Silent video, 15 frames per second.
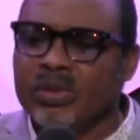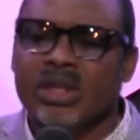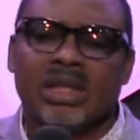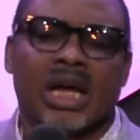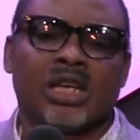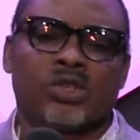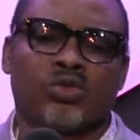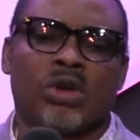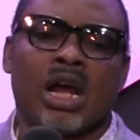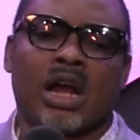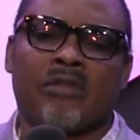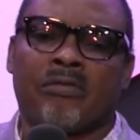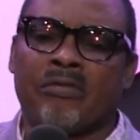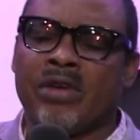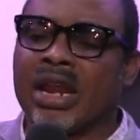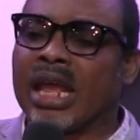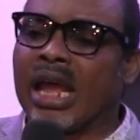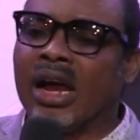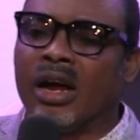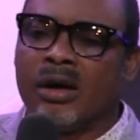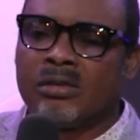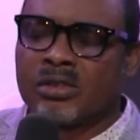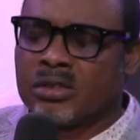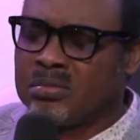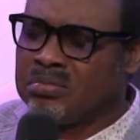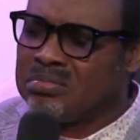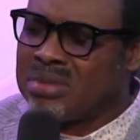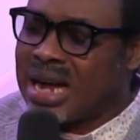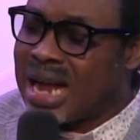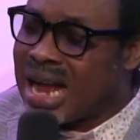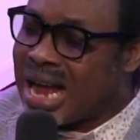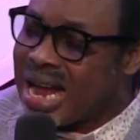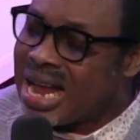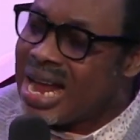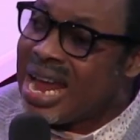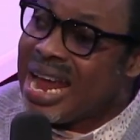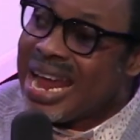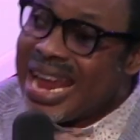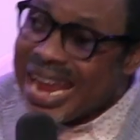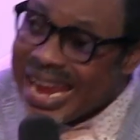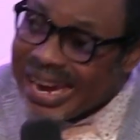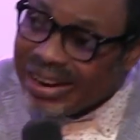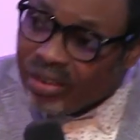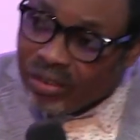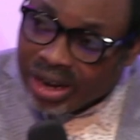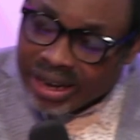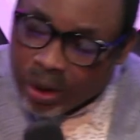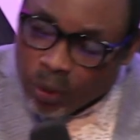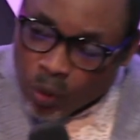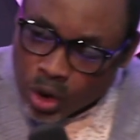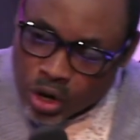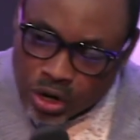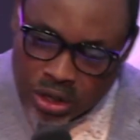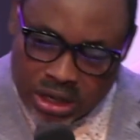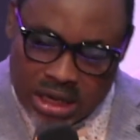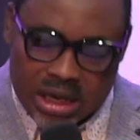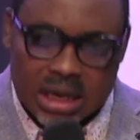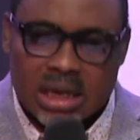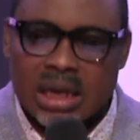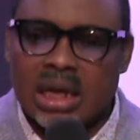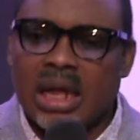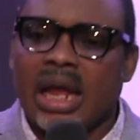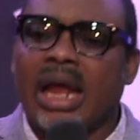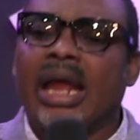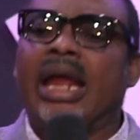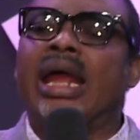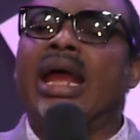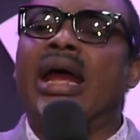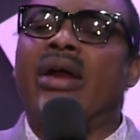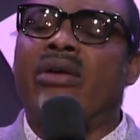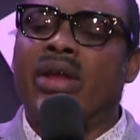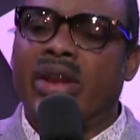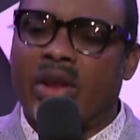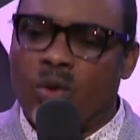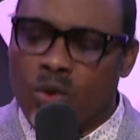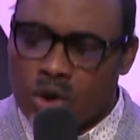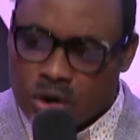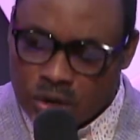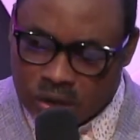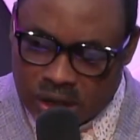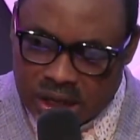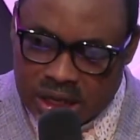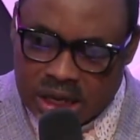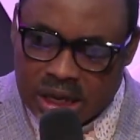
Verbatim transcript: That's why faith comes by hearing the word. Hearing the word.